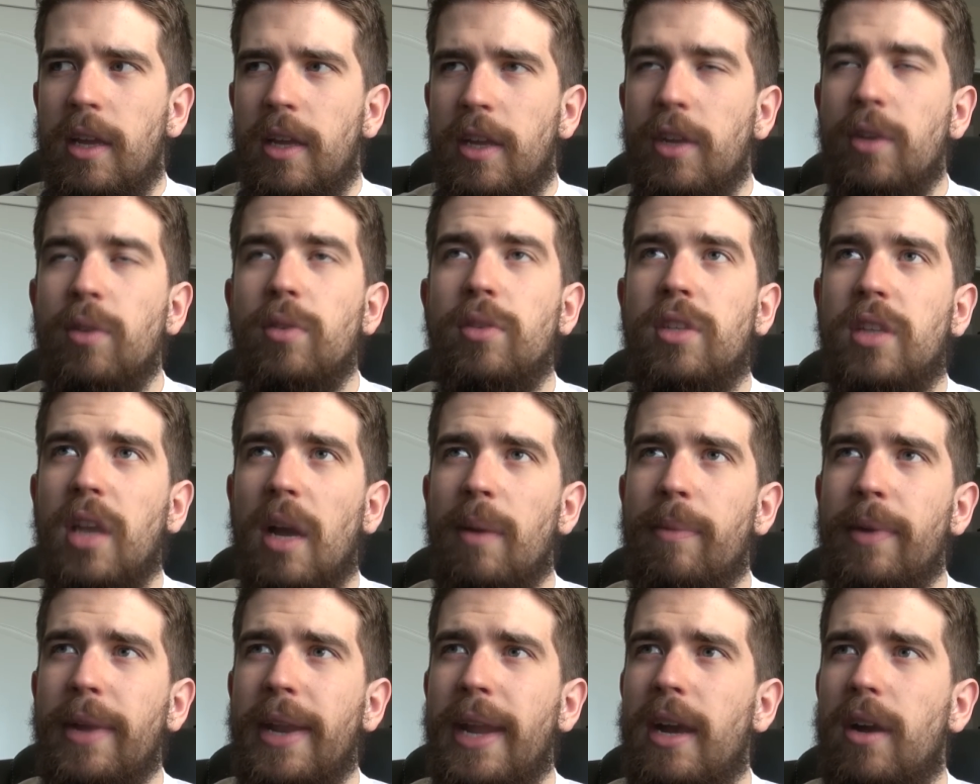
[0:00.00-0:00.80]
Use
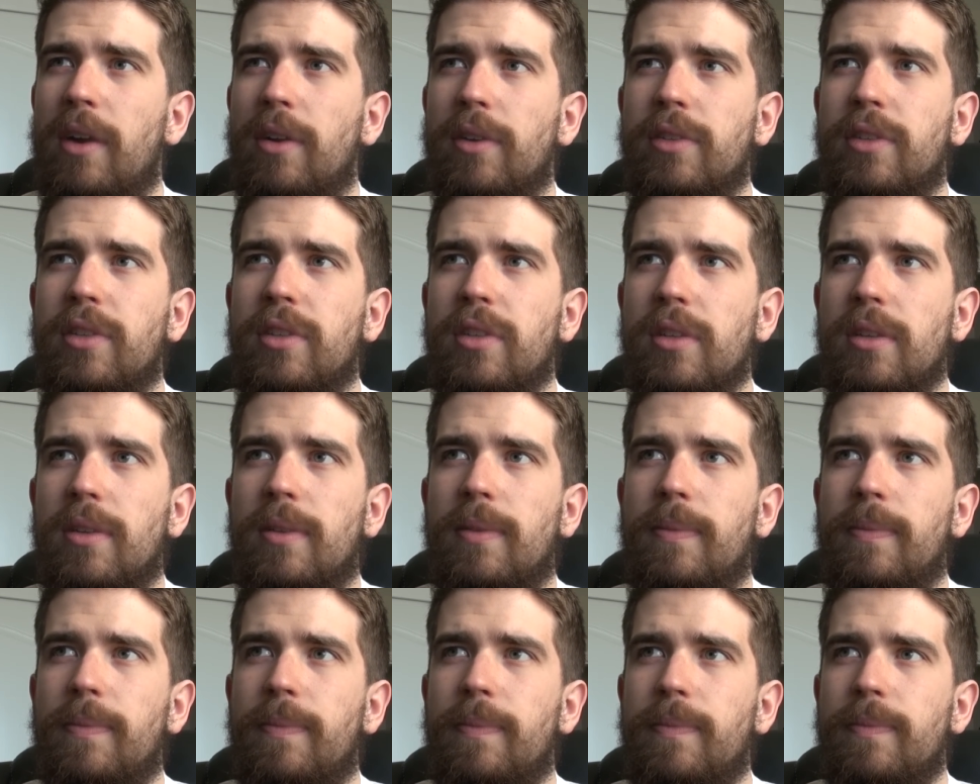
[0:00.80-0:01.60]
someone else.
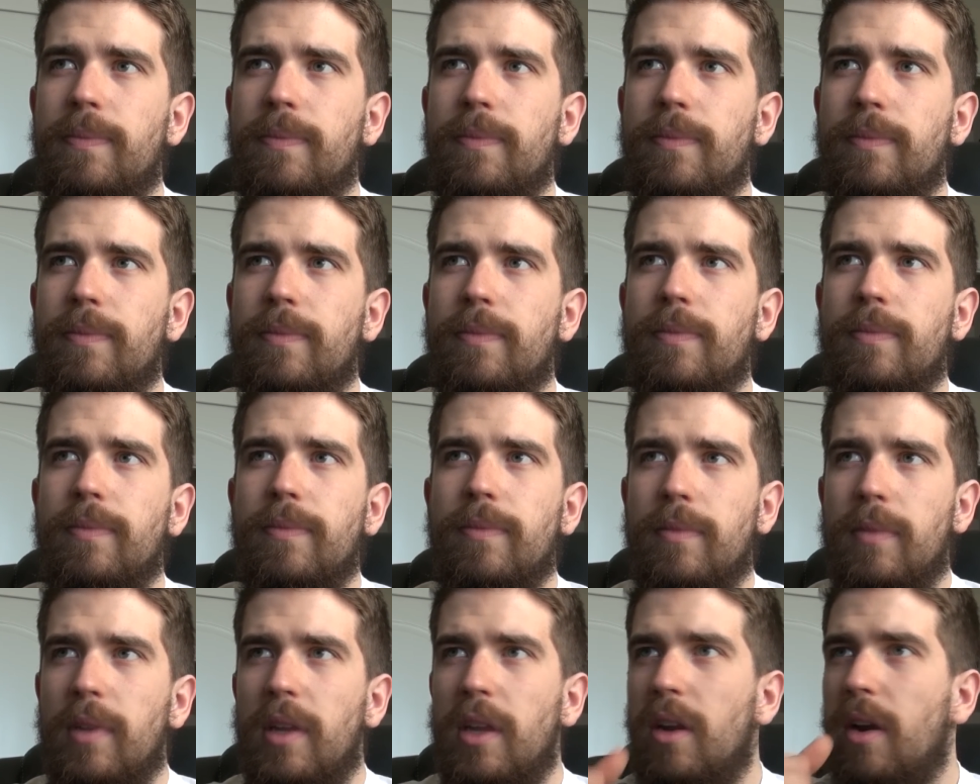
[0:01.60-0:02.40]

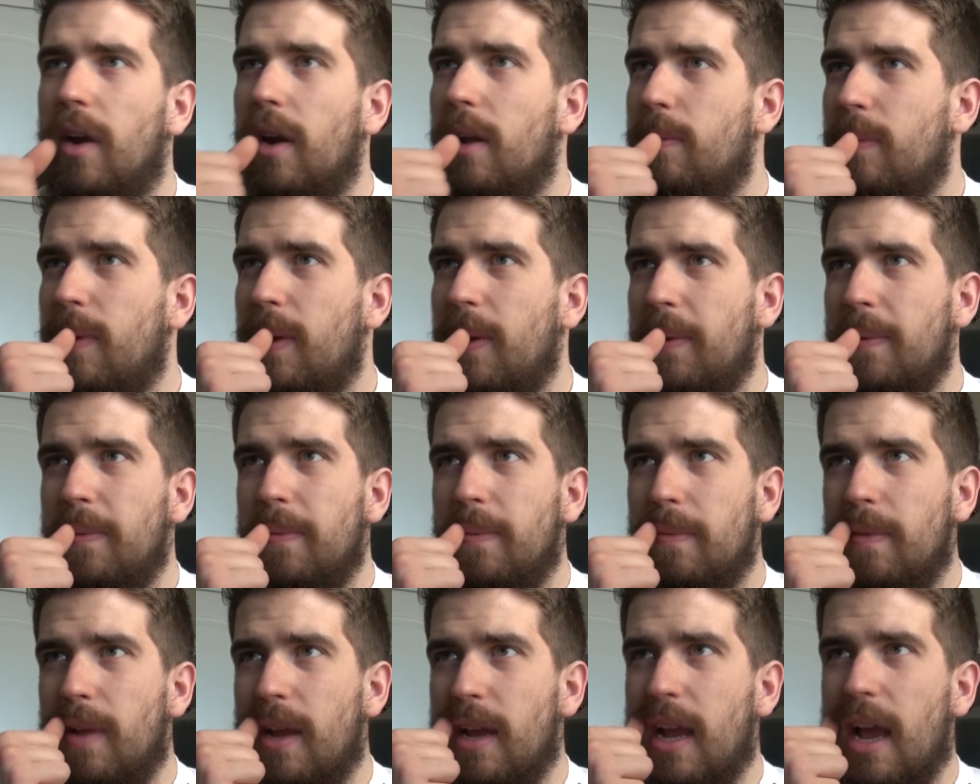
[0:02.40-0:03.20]
You know what I
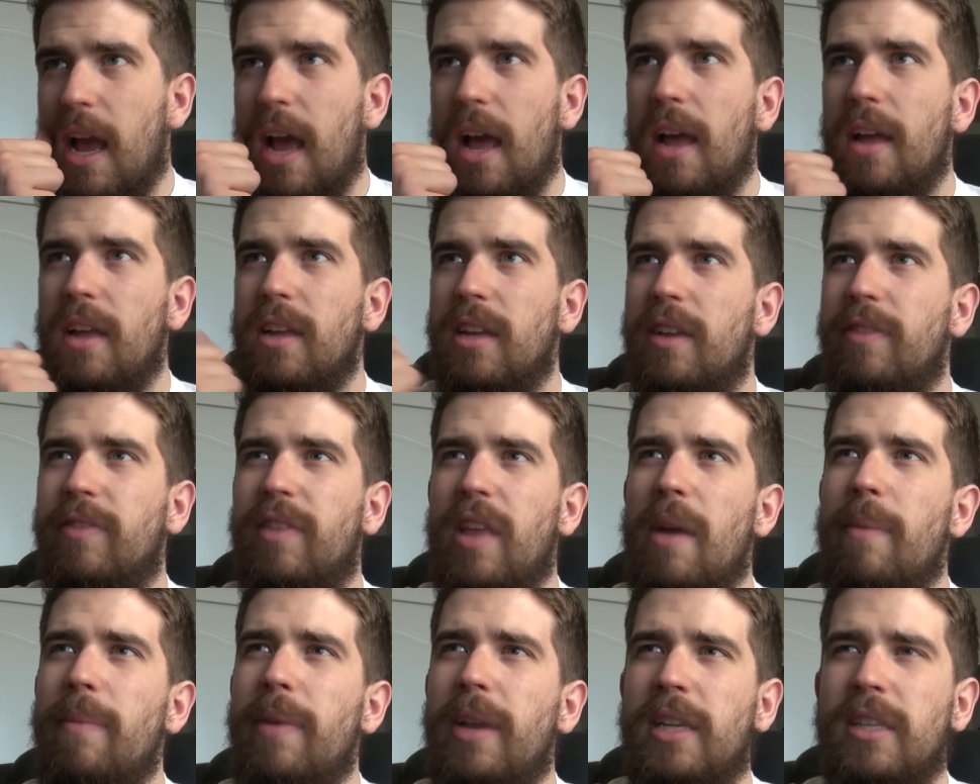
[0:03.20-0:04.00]
mean? Like, if
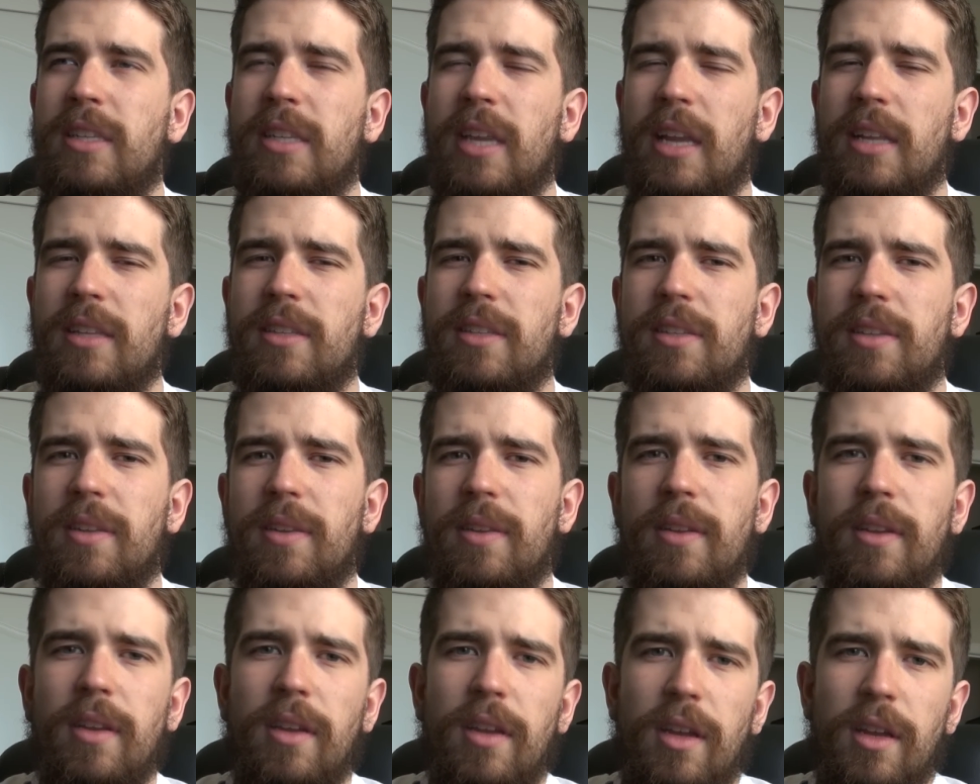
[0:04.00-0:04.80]
that makes sense.
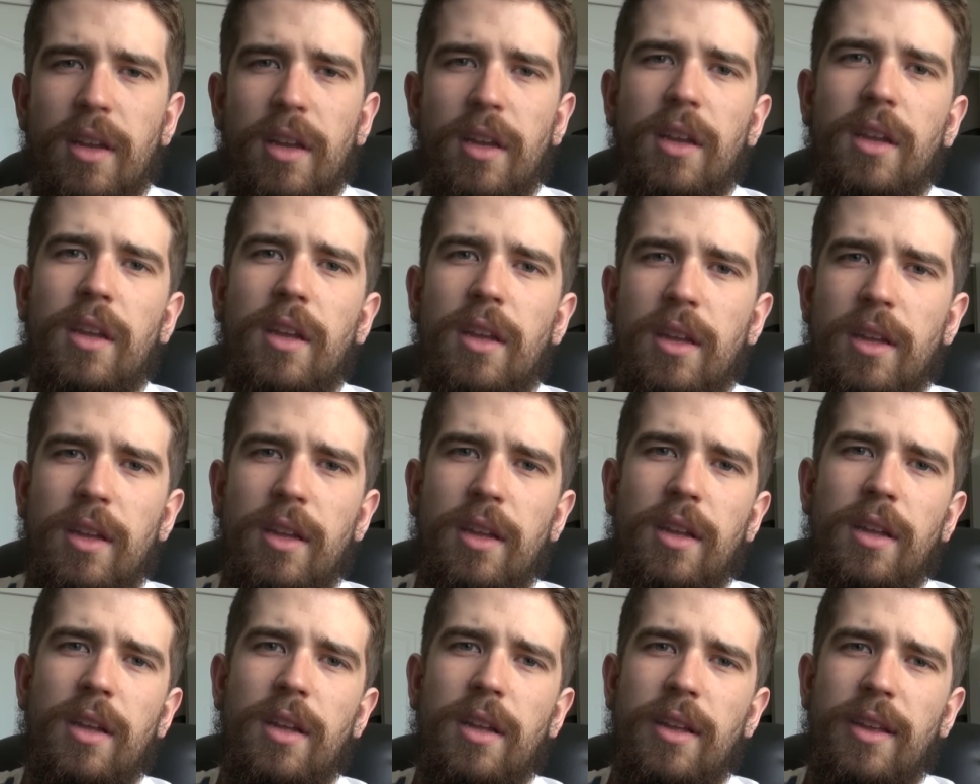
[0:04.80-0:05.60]

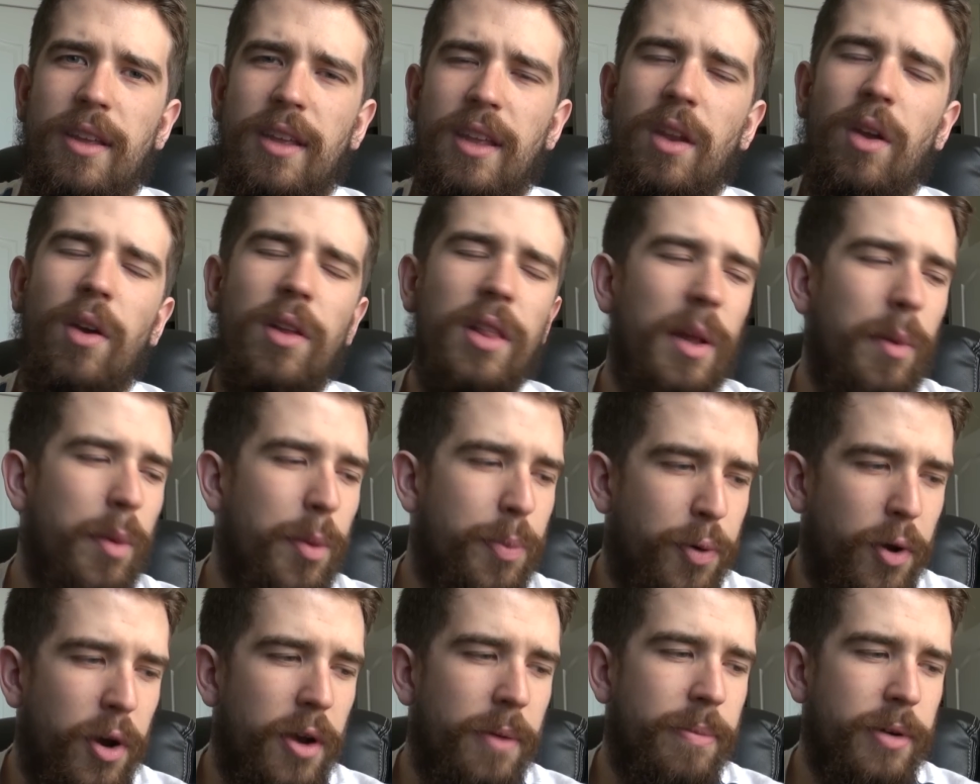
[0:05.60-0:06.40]
You know, let me
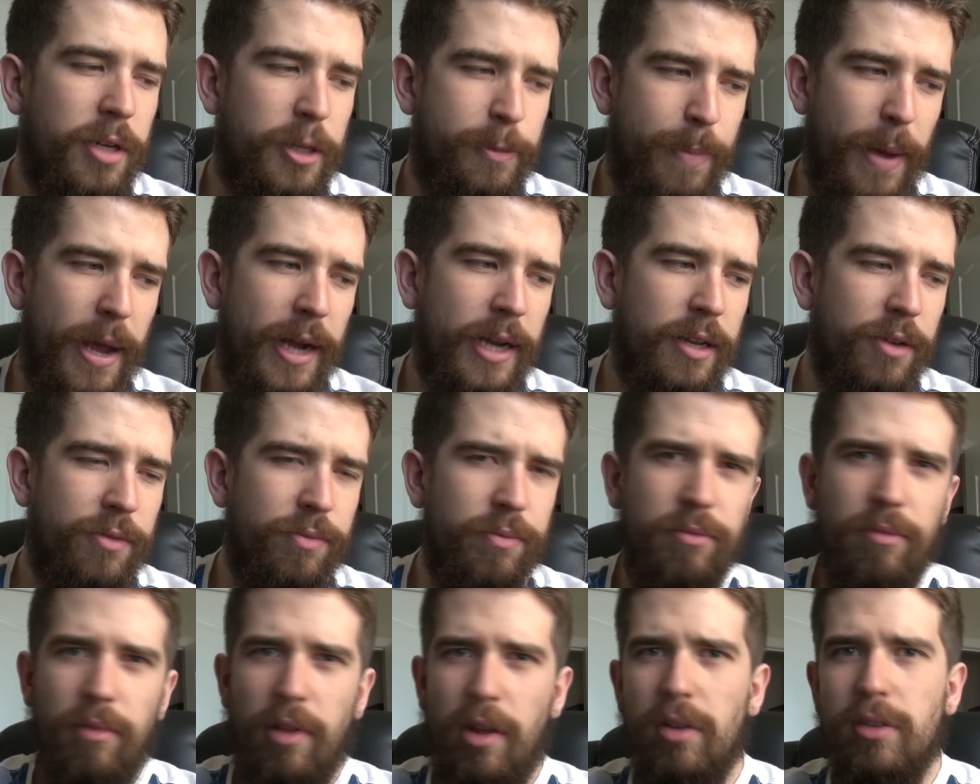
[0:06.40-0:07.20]
put it in perspective.
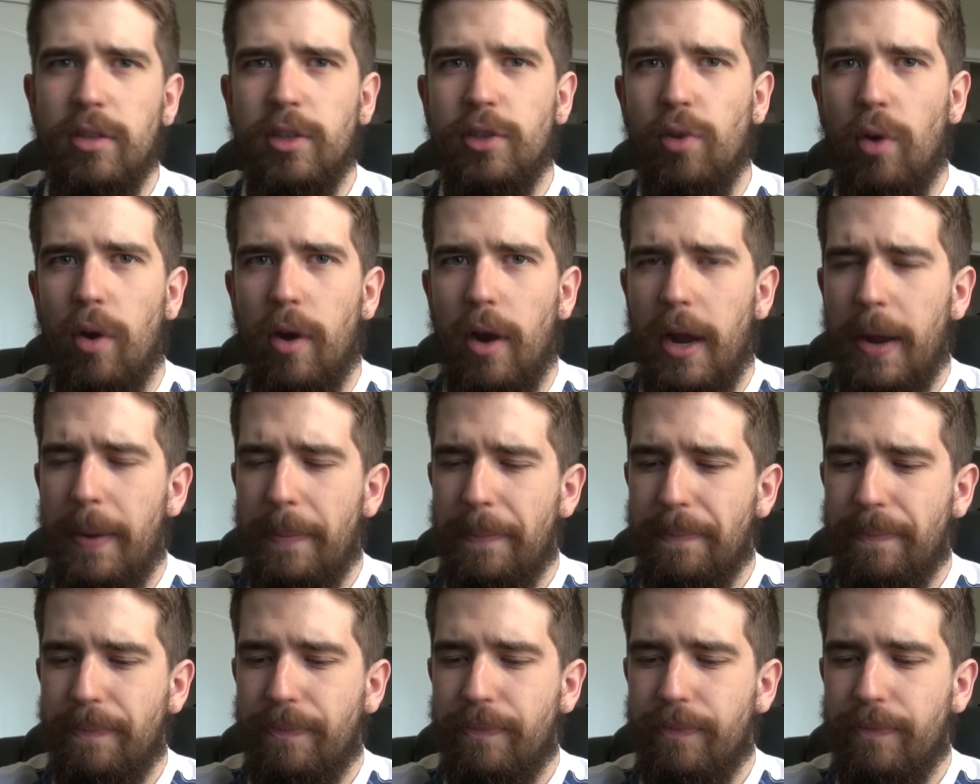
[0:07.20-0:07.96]
Little story.